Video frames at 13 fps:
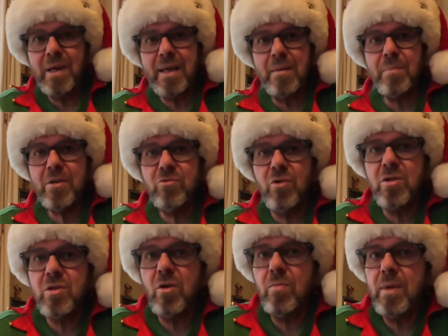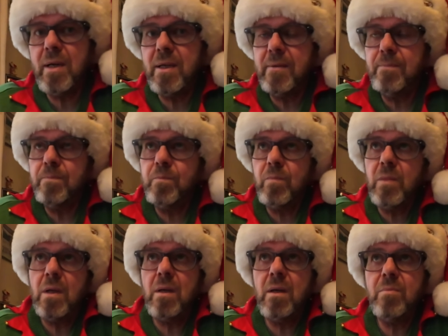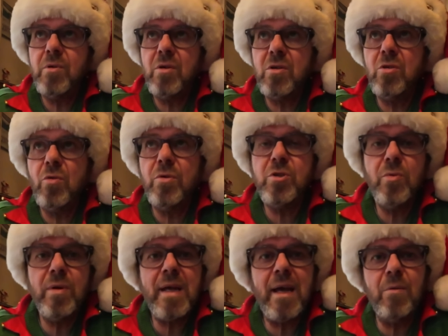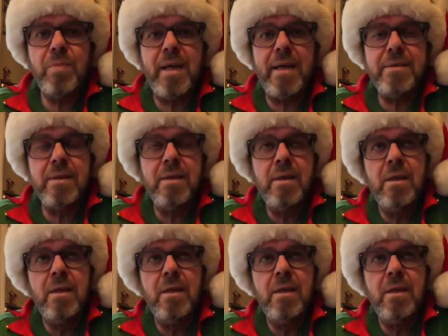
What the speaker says: get better on its own, mightn't it? But it could always do with a helping hand.